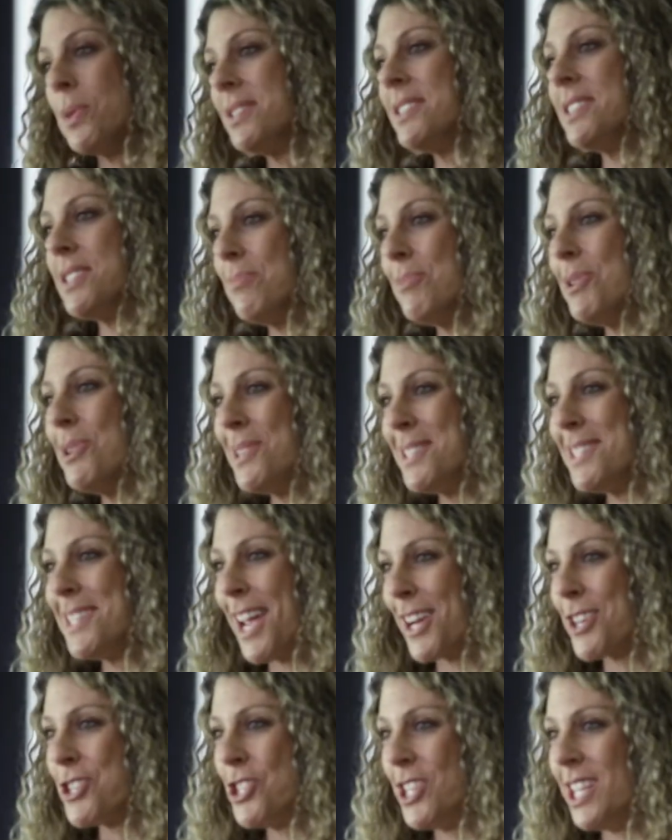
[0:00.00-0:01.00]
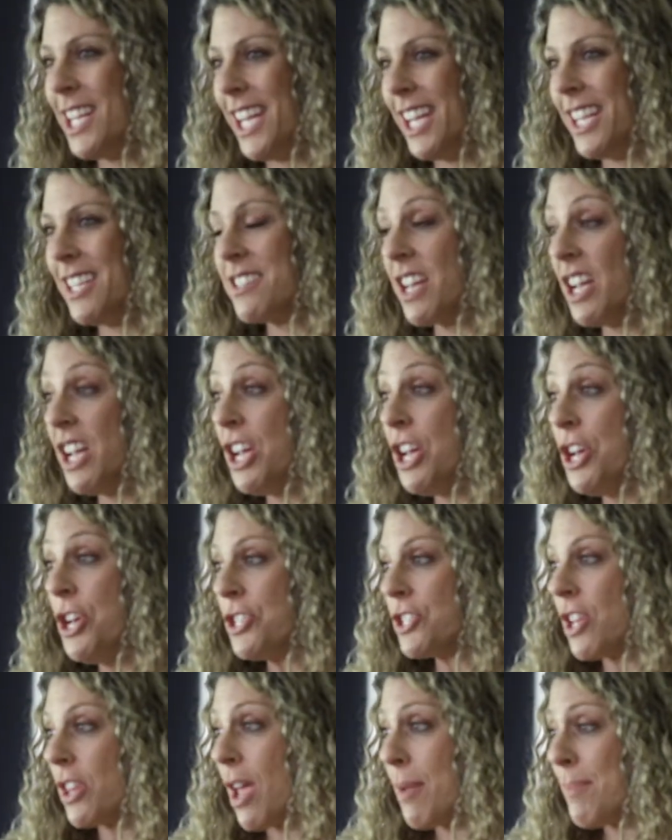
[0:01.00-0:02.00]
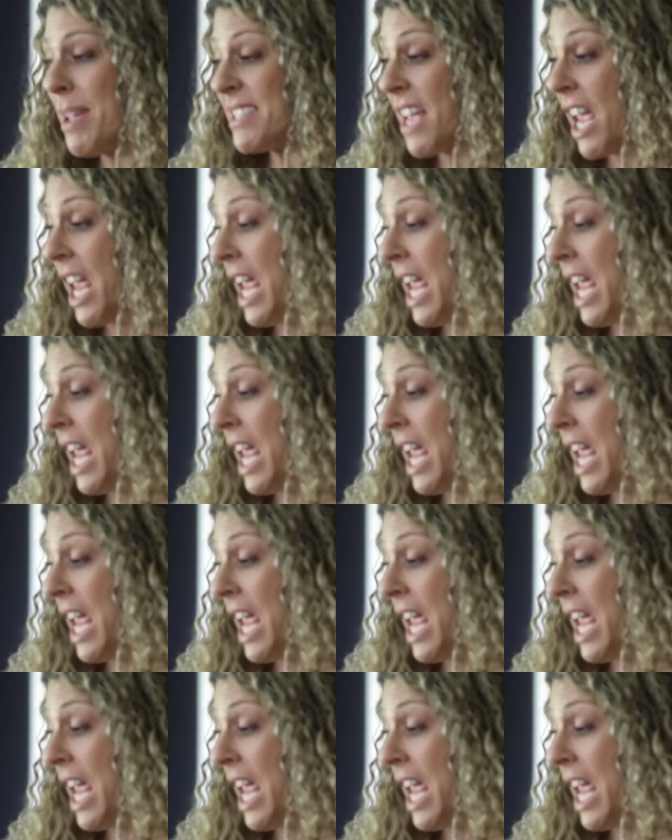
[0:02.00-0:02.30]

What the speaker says: stimulus actually is. So they may say, "Get